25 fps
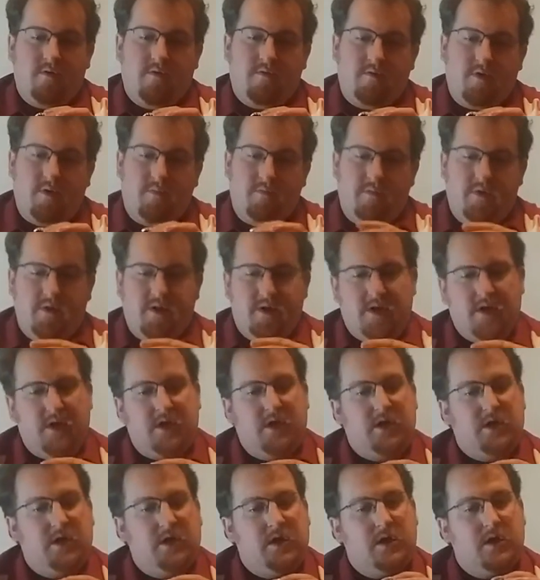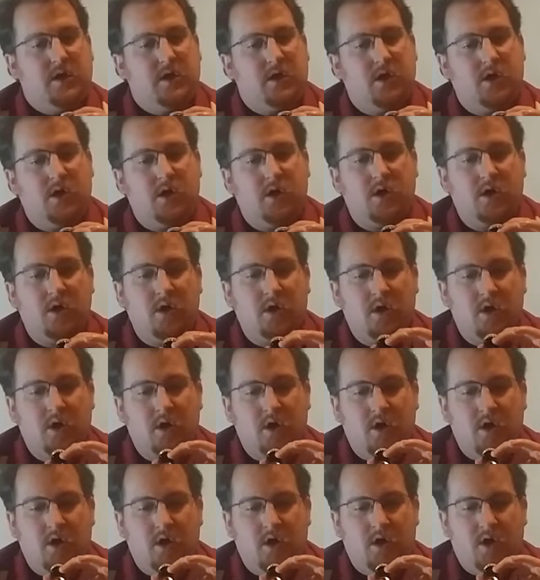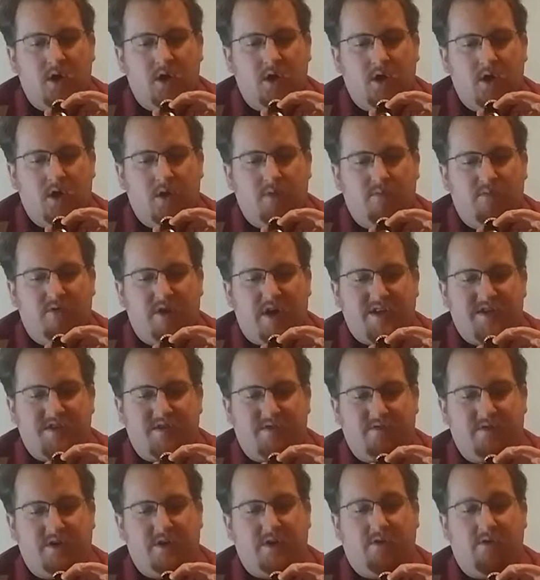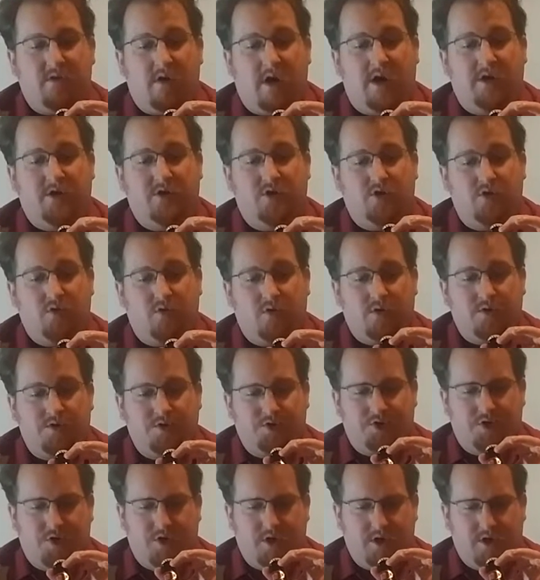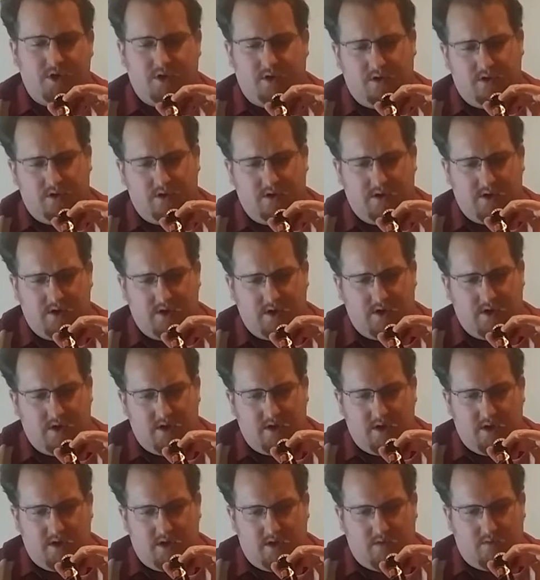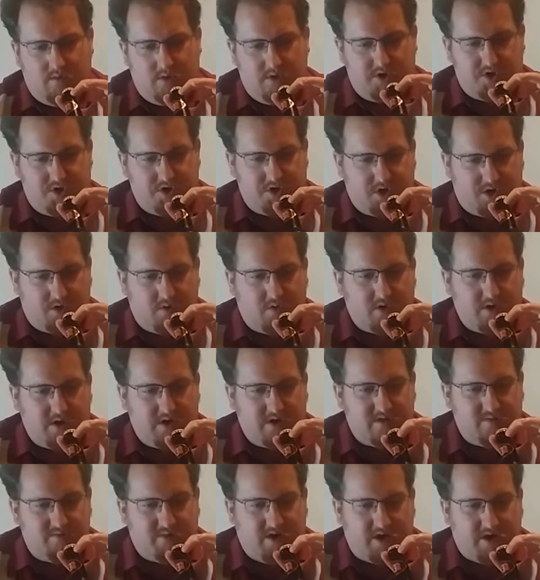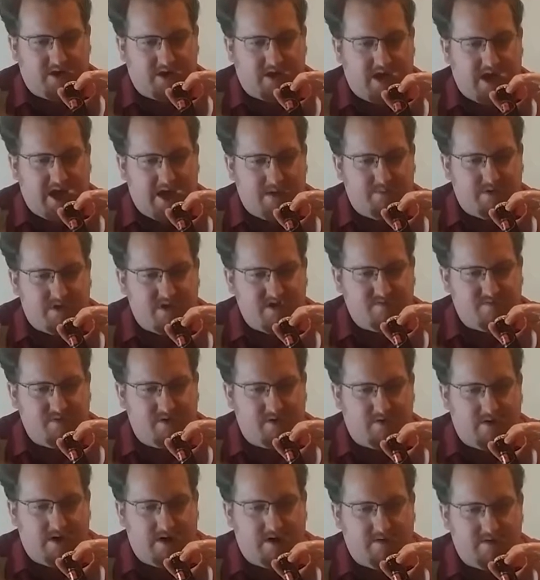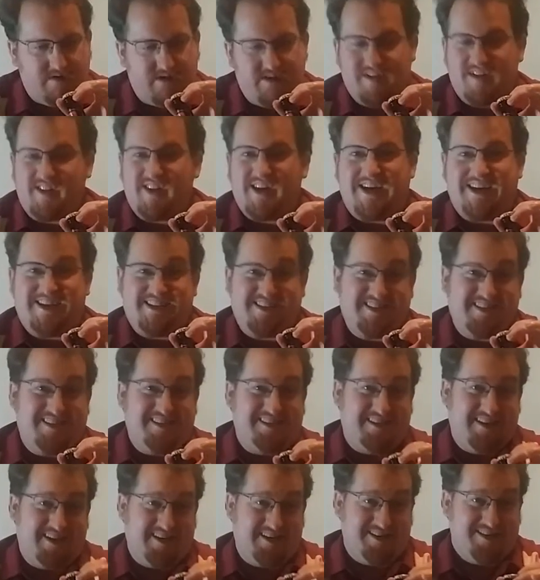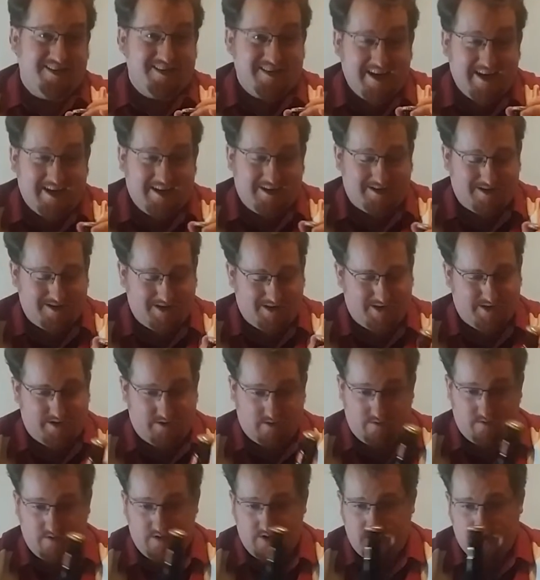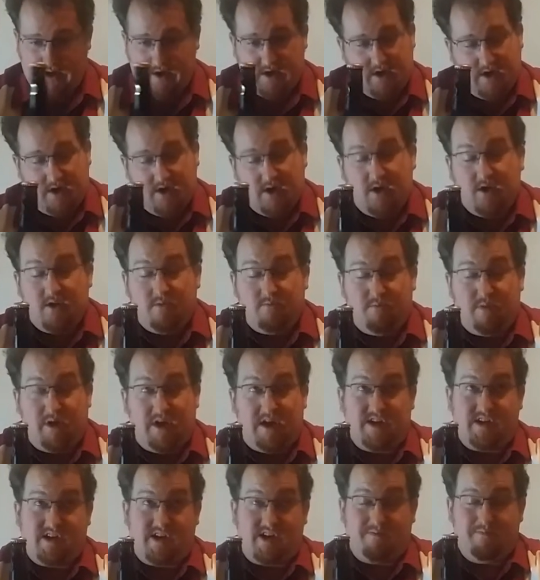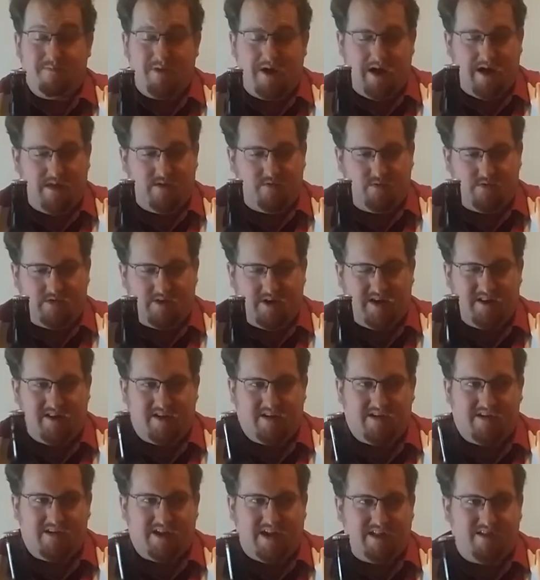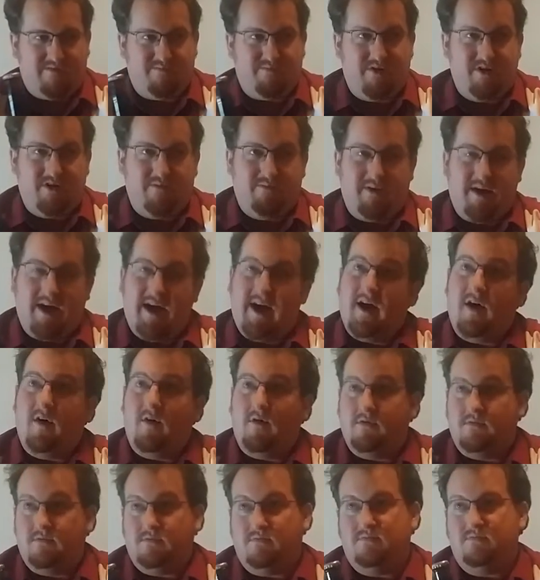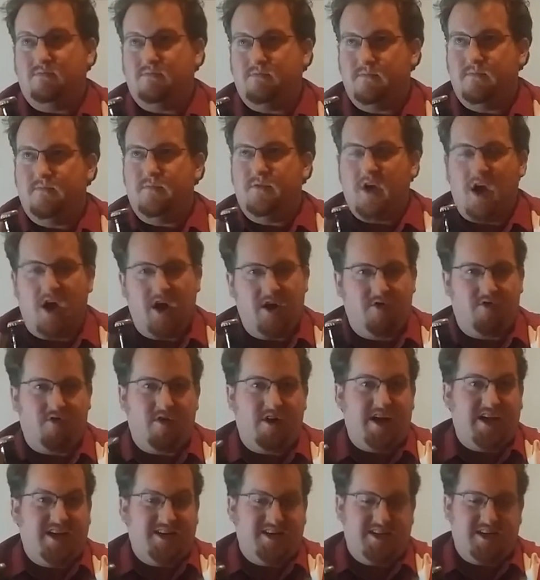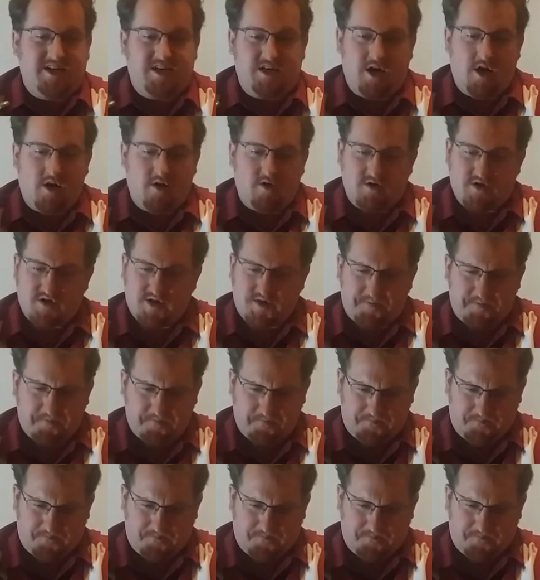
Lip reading: from the Brasserie Grand Dorge, which, according to the bottle cap, has been around since 1898. So basic math will tell us that's been about 118 years.